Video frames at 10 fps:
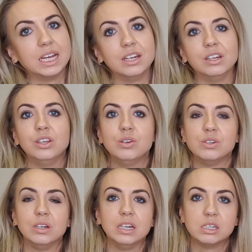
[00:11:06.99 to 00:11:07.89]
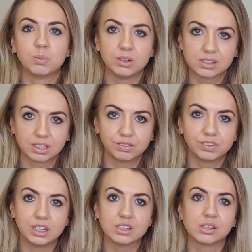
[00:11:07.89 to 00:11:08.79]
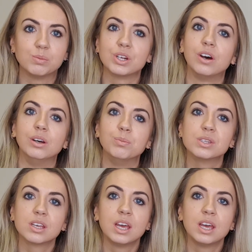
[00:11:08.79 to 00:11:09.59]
And you do need to put yourself first sometimes